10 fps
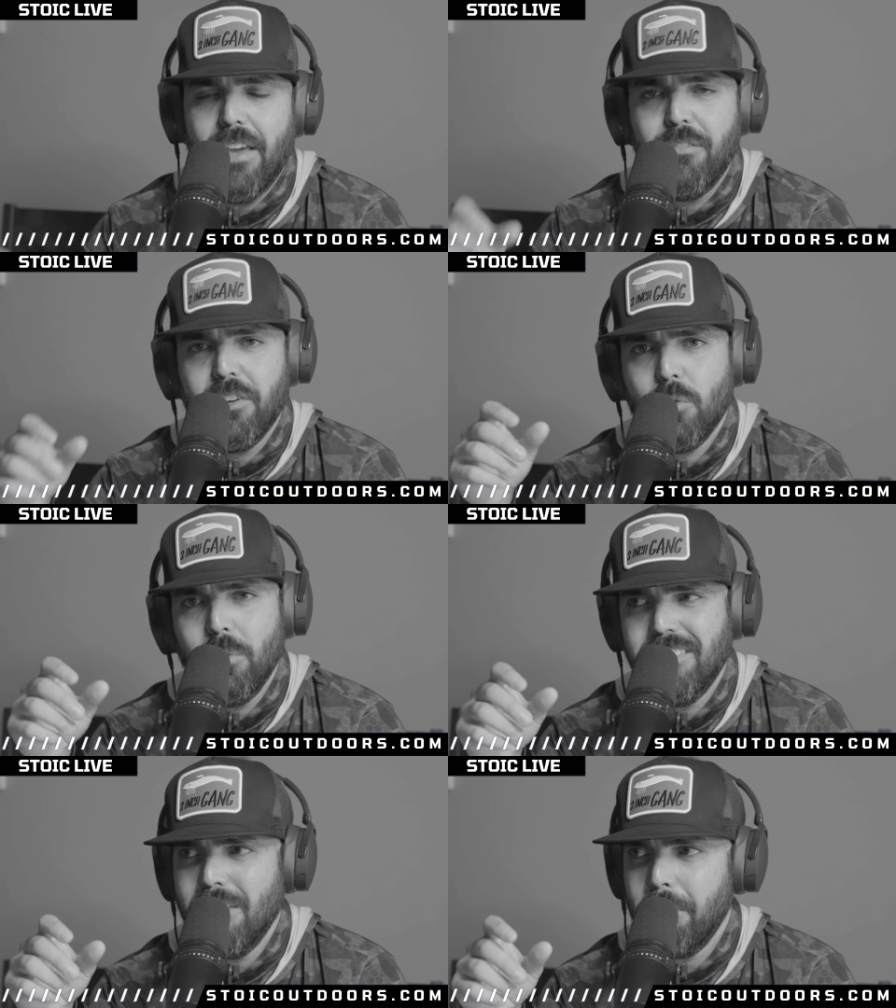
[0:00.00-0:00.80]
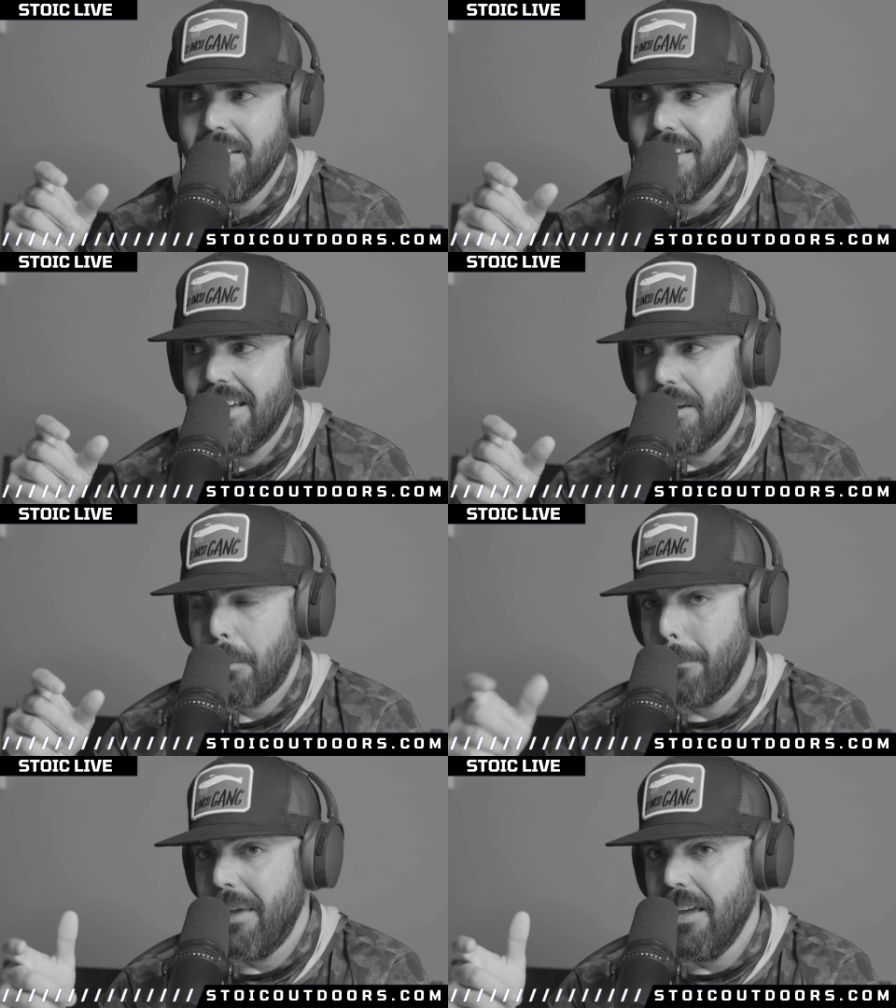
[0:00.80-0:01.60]
If you're throwing something like
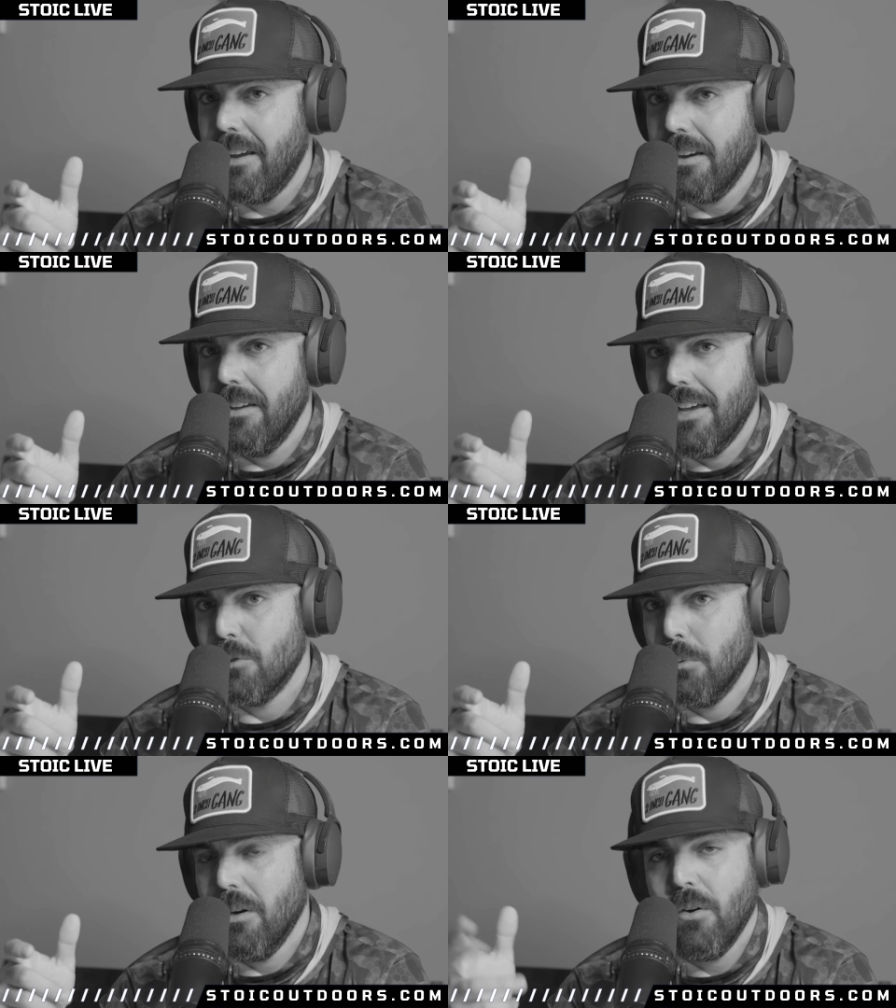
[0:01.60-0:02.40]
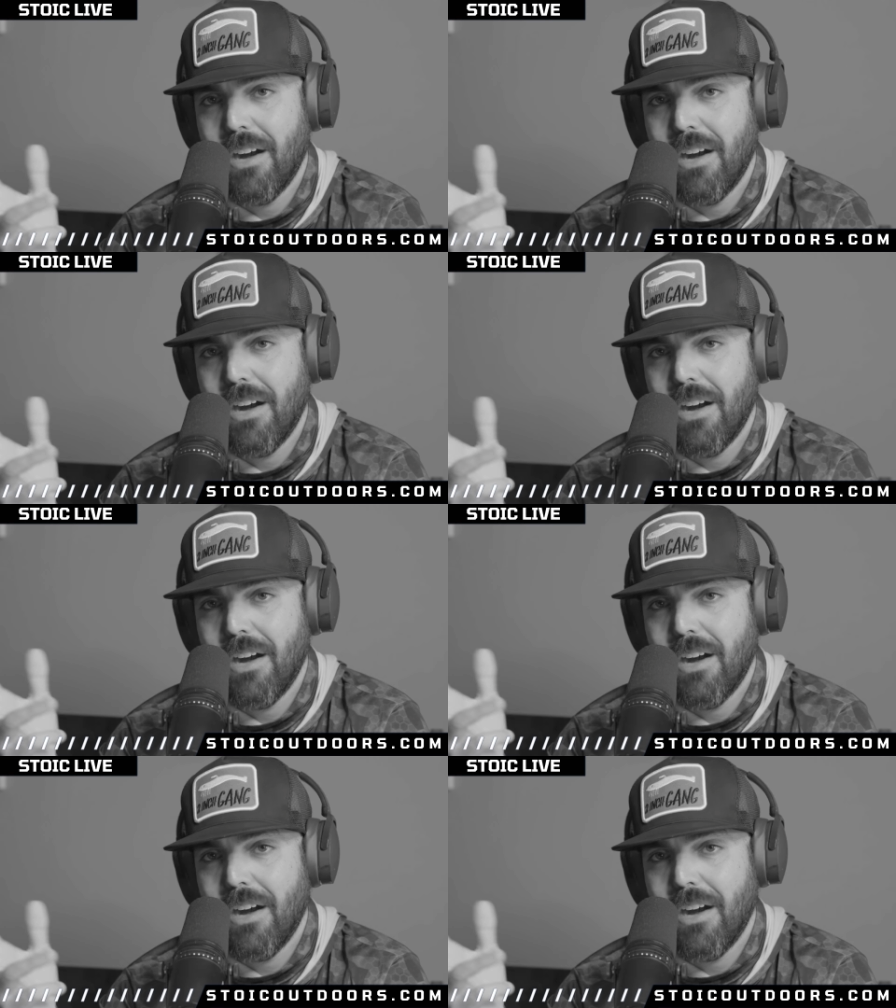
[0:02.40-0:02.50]
pink as well,